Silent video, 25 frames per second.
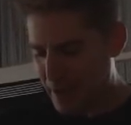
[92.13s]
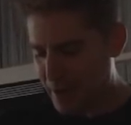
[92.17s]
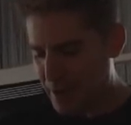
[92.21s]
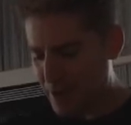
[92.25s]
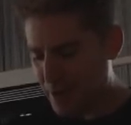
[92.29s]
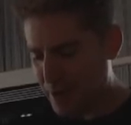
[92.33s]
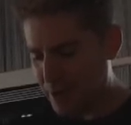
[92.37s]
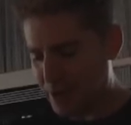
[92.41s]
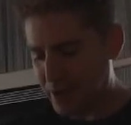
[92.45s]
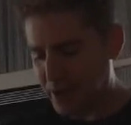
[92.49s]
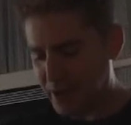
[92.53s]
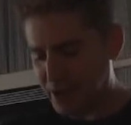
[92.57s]

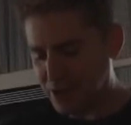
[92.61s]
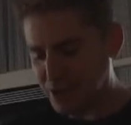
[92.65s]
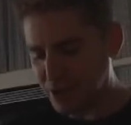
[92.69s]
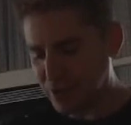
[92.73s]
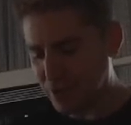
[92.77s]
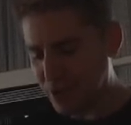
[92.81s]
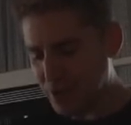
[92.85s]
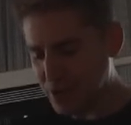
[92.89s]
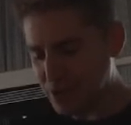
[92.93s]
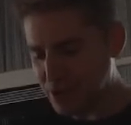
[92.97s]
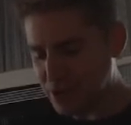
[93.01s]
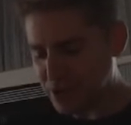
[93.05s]
Okay, so
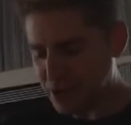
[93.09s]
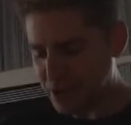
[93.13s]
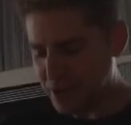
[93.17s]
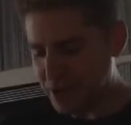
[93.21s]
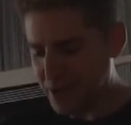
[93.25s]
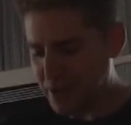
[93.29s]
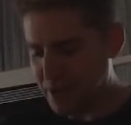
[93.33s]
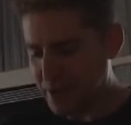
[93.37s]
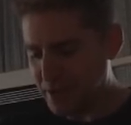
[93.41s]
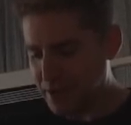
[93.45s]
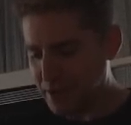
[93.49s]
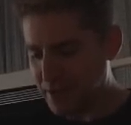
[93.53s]
once
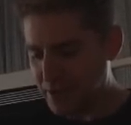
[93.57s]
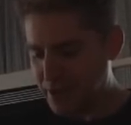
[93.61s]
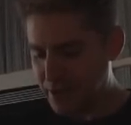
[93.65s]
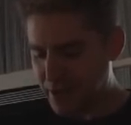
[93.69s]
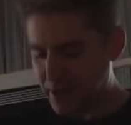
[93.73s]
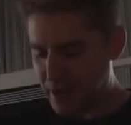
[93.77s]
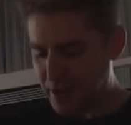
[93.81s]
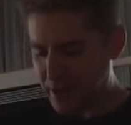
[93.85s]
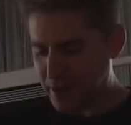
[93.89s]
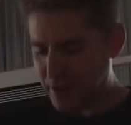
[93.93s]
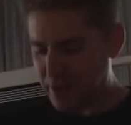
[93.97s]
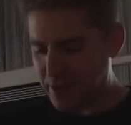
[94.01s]

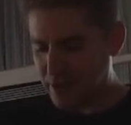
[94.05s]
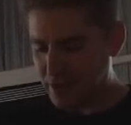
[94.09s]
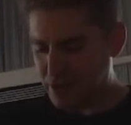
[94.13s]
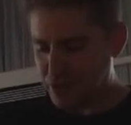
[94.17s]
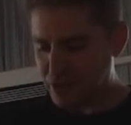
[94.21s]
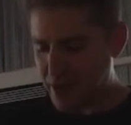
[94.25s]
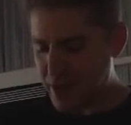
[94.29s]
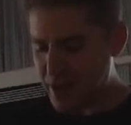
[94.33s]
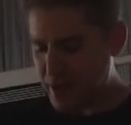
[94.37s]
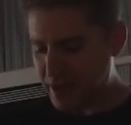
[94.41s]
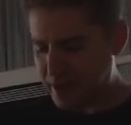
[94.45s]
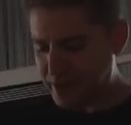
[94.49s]
the
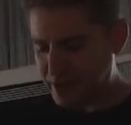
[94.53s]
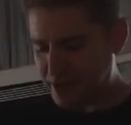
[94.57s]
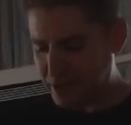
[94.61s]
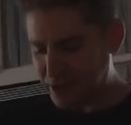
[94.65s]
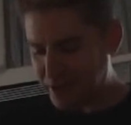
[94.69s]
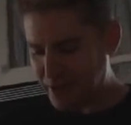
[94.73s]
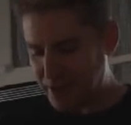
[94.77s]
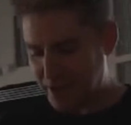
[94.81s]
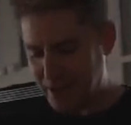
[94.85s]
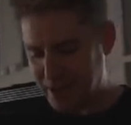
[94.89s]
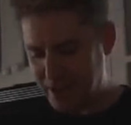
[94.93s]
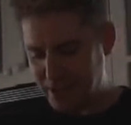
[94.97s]
dry
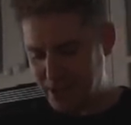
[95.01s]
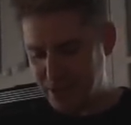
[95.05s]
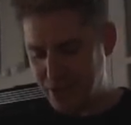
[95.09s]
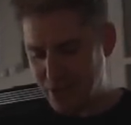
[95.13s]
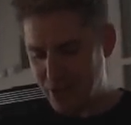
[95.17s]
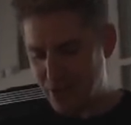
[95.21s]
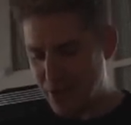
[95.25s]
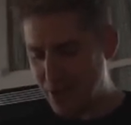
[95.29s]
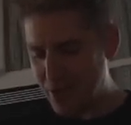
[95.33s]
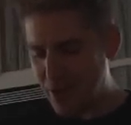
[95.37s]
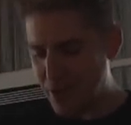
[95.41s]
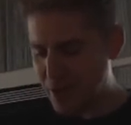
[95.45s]
ingredients
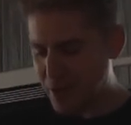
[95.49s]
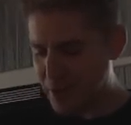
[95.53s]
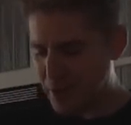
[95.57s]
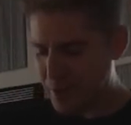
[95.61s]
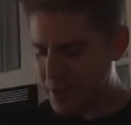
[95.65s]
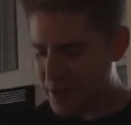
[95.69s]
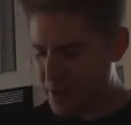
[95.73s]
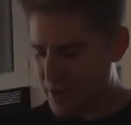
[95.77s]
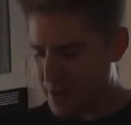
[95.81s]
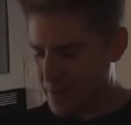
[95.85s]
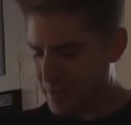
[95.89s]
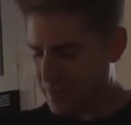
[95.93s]
are all
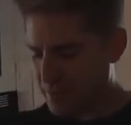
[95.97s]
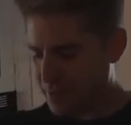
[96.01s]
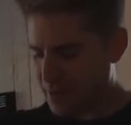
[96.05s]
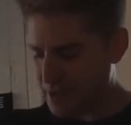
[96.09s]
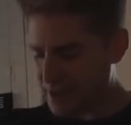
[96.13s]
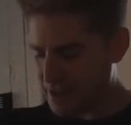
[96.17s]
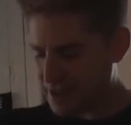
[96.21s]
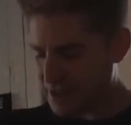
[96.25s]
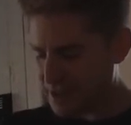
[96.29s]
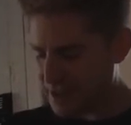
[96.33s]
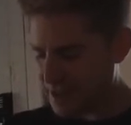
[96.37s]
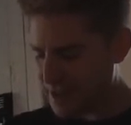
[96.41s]

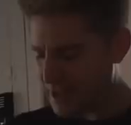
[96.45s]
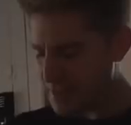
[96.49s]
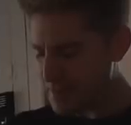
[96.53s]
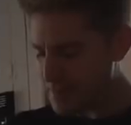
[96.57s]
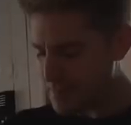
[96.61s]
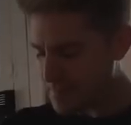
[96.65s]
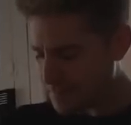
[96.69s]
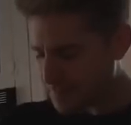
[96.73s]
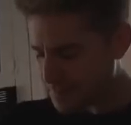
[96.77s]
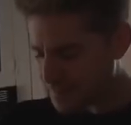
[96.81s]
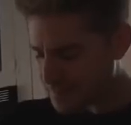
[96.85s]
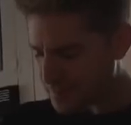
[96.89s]
blended in,
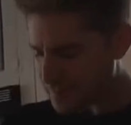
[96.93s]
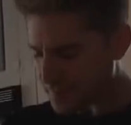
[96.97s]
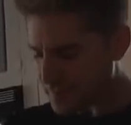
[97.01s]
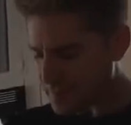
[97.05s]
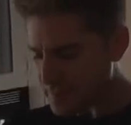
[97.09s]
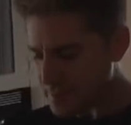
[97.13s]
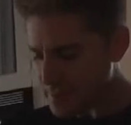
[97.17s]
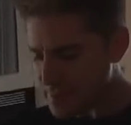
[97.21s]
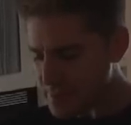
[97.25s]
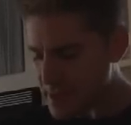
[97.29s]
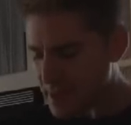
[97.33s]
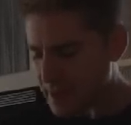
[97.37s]

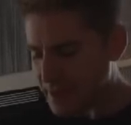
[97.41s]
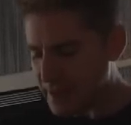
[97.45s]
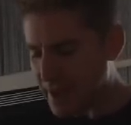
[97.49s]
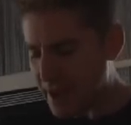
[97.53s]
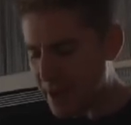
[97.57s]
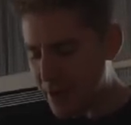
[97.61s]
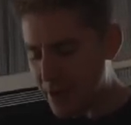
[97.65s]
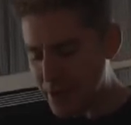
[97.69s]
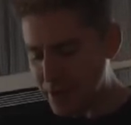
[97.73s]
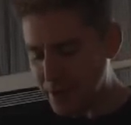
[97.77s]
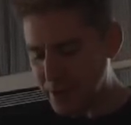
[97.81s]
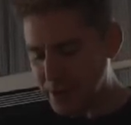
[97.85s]

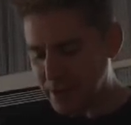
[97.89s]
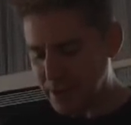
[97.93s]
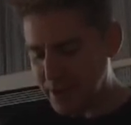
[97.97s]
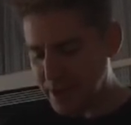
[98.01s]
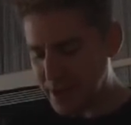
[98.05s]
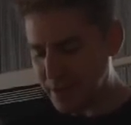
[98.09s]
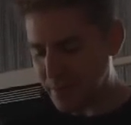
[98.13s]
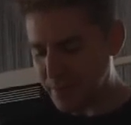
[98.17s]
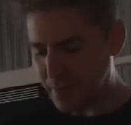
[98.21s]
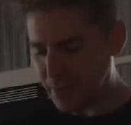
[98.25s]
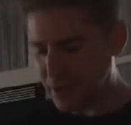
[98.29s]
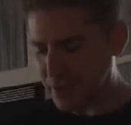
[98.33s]
now you
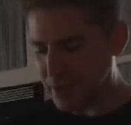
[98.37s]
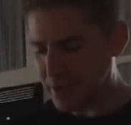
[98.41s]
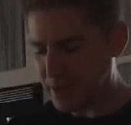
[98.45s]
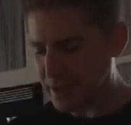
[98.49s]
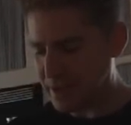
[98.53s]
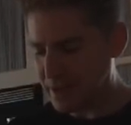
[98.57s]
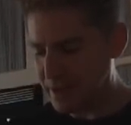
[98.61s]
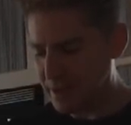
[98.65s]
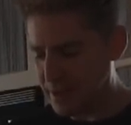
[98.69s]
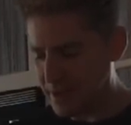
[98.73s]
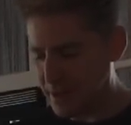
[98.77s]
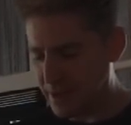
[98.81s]
got to put
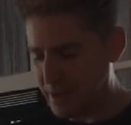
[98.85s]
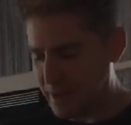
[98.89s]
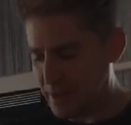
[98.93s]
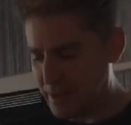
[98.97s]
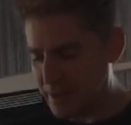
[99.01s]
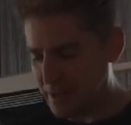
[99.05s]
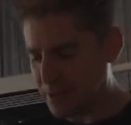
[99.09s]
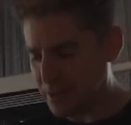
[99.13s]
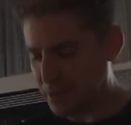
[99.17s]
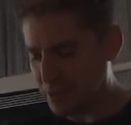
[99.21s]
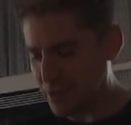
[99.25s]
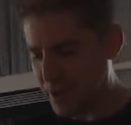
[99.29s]
in
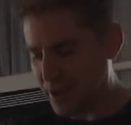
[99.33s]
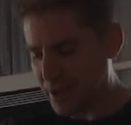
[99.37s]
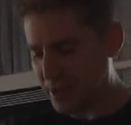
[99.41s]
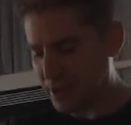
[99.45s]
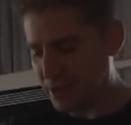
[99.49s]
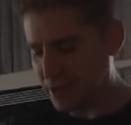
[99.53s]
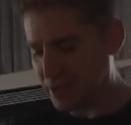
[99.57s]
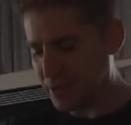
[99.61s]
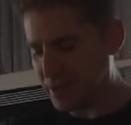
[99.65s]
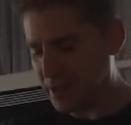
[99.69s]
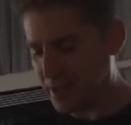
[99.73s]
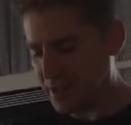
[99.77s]
the wet
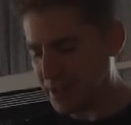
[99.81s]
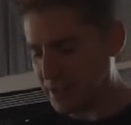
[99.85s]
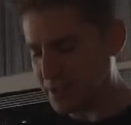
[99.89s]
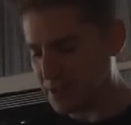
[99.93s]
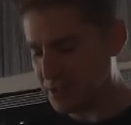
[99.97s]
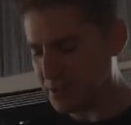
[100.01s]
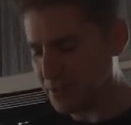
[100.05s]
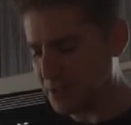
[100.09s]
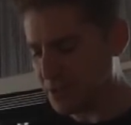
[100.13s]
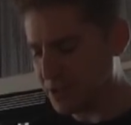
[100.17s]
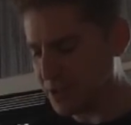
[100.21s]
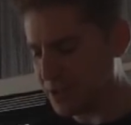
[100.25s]

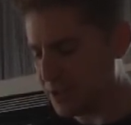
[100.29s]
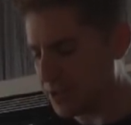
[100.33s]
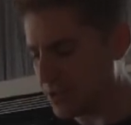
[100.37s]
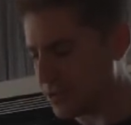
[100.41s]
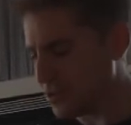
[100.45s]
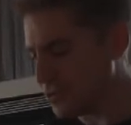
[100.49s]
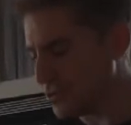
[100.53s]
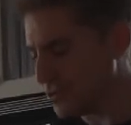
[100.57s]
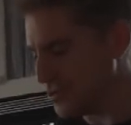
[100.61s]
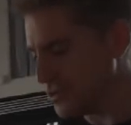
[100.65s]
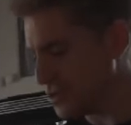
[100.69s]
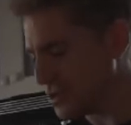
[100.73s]
ingredients, which
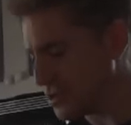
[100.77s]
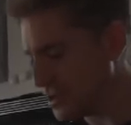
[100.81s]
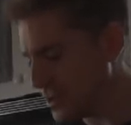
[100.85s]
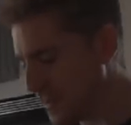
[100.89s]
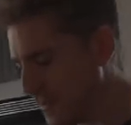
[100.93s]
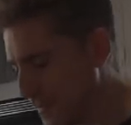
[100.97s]
includes